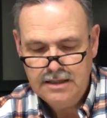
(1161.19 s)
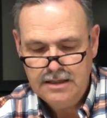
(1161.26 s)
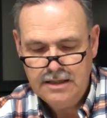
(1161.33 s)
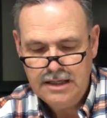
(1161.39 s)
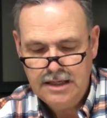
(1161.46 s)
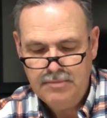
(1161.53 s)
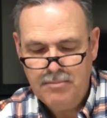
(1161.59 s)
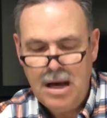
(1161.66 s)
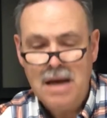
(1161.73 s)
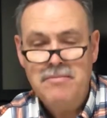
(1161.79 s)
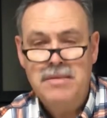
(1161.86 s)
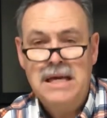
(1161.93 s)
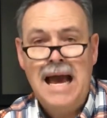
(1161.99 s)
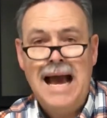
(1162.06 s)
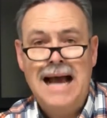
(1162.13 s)
it might
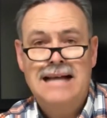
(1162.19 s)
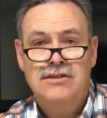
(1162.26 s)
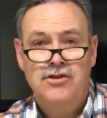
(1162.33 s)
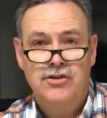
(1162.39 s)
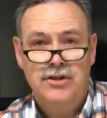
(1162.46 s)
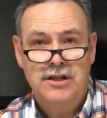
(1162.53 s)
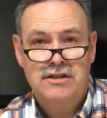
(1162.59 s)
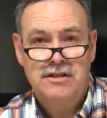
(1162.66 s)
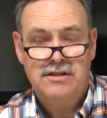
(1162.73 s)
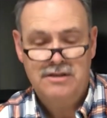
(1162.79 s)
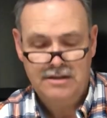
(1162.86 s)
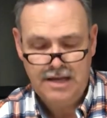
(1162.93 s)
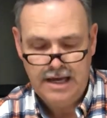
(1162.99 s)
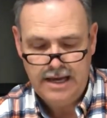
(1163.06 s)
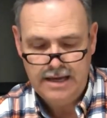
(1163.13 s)
be hazardous.
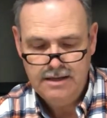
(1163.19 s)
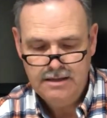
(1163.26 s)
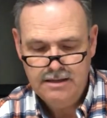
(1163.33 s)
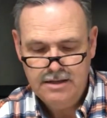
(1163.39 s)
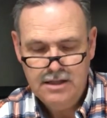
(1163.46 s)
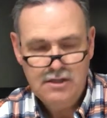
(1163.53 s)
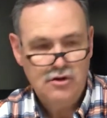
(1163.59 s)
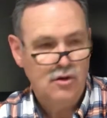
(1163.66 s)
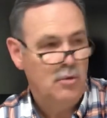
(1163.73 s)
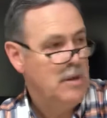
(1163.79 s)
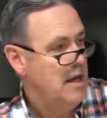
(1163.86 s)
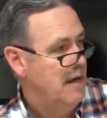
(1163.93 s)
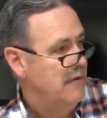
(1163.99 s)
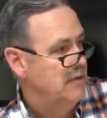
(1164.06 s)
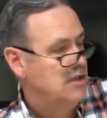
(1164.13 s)
Okay, so we
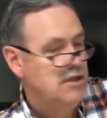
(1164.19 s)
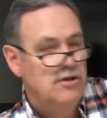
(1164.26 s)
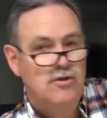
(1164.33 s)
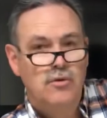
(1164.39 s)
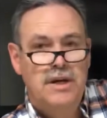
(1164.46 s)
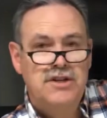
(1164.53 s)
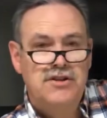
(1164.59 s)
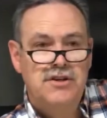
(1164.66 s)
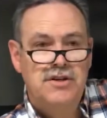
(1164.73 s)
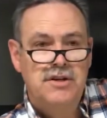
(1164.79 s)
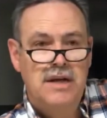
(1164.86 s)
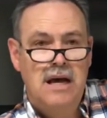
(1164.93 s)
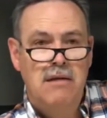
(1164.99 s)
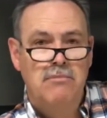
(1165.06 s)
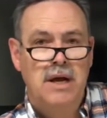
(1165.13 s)
have a situation
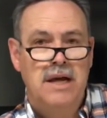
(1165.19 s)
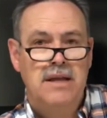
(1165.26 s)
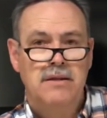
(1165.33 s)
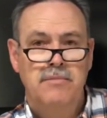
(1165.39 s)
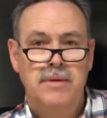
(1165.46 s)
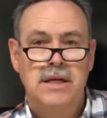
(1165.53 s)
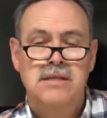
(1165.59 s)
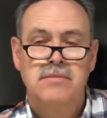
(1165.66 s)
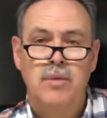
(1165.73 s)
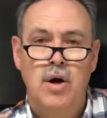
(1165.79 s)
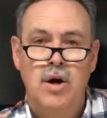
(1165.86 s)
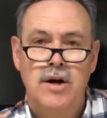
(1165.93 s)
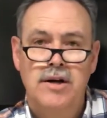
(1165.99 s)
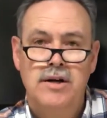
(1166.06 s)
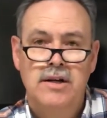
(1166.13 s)
down by the bus
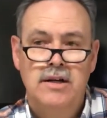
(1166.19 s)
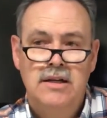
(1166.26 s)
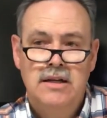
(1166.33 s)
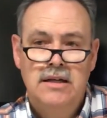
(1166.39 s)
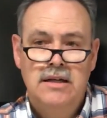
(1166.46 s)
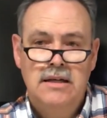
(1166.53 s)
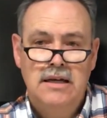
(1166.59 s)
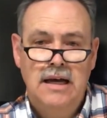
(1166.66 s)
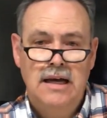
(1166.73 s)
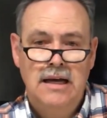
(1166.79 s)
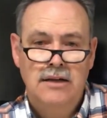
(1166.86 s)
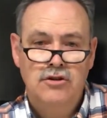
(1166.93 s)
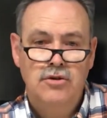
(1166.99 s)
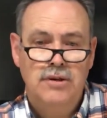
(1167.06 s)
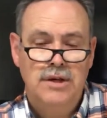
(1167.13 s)
barn.
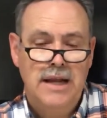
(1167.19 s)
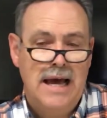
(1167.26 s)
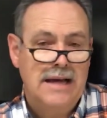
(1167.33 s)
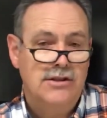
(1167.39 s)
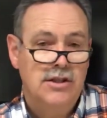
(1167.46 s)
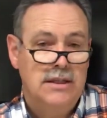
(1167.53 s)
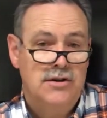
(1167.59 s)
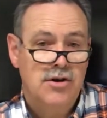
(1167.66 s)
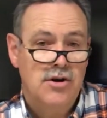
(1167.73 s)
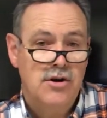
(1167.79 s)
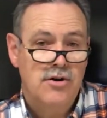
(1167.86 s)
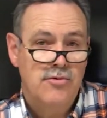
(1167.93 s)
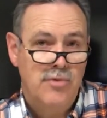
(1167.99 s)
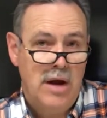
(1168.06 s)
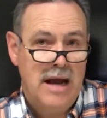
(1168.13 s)
You can actually
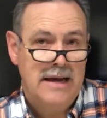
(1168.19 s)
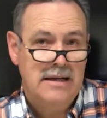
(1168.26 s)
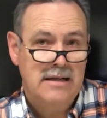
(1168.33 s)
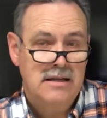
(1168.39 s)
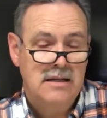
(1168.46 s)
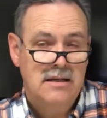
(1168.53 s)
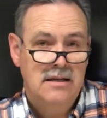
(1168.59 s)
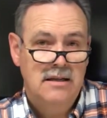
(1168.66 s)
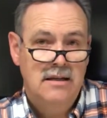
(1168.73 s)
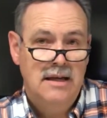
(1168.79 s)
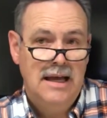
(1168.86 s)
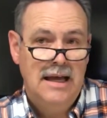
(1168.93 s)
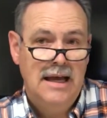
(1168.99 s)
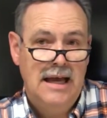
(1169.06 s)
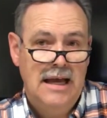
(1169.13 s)
turn right
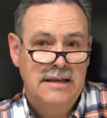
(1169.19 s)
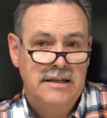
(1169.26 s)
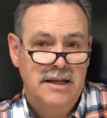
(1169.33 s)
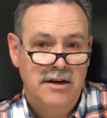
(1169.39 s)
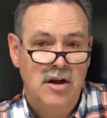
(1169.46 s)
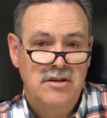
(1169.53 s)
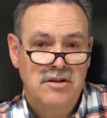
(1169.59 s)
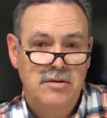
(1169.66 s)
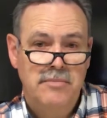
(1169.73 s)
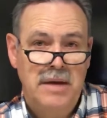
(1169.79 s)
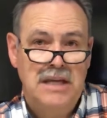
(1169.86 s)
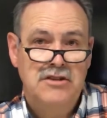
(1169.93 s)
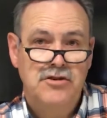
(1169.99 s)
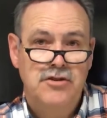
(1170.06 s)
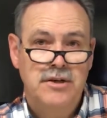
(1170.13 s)
and get onto
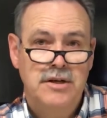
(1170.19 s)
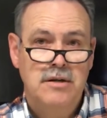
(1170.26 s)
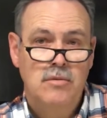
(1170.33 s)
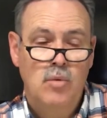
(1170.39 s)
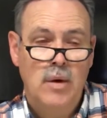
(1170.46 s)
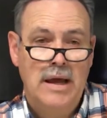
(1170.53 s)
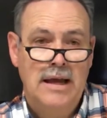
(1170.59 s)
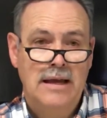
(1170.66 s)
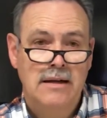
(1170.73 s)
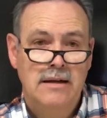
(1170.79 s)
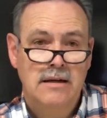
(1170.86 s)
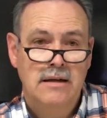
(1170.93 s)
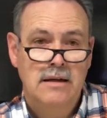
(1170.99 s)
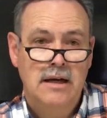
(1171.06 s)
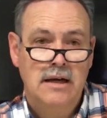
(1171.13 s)
Main Street when
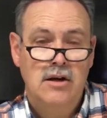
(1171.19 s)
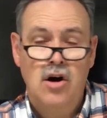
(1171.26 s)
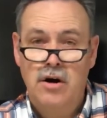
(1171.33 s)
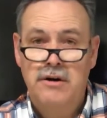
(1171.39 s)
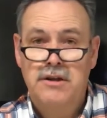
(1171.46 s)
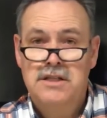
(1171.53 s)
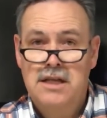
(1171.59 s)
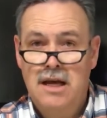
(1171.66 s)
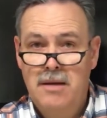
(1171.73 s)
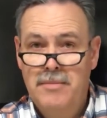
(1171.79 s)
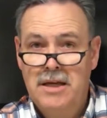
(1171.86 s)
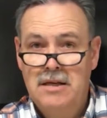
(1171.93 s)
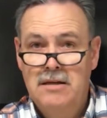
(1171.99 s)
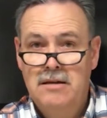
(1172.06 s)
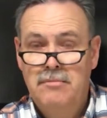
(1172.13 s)
a car is
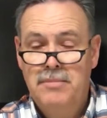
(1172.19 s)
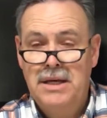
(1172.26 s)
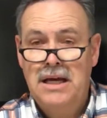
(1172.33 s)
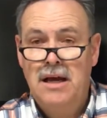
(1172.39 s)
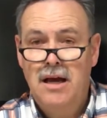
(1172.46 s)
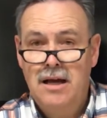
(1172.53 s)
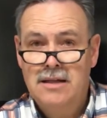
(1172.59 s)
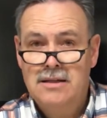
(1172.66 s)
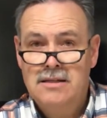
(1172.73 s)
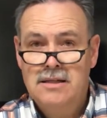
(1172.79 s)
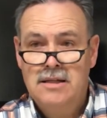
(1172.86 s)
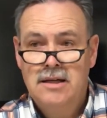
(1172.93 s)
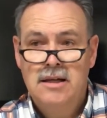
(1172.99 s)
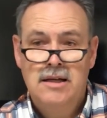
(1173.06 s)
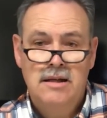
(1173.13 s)
coming, because
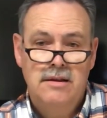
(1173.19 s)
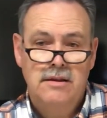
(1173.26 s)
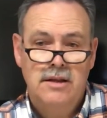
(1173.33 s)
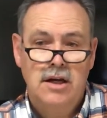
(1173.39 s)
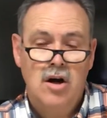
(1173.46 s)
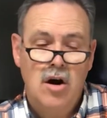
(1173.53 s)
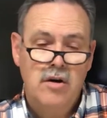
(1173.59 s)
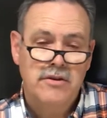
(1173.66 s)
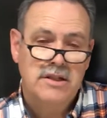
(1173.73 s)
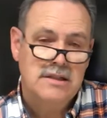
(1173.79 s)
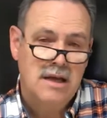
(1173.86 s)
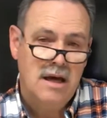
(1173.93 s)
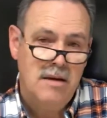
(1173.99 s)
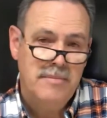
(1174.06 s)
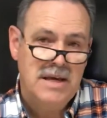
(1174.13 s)
the car that's
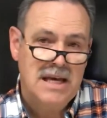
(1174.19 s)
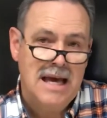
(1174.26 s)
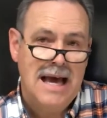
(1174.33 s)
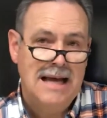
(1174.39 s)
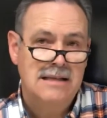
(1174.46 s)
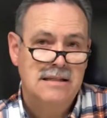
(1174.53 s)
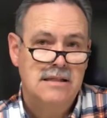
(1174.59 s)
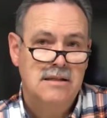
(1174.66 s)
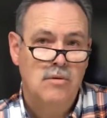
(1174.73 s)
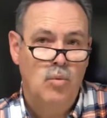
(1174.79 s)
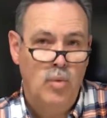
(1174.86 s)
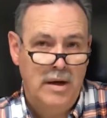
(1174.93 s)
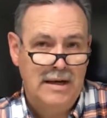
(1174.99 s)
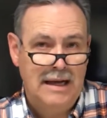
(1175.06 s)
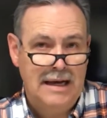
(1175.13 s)
coming has
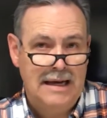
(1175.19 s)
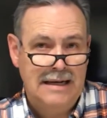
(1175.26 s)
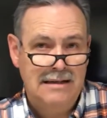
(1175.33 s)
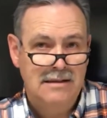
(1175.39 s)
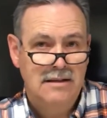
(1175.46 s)
one lane.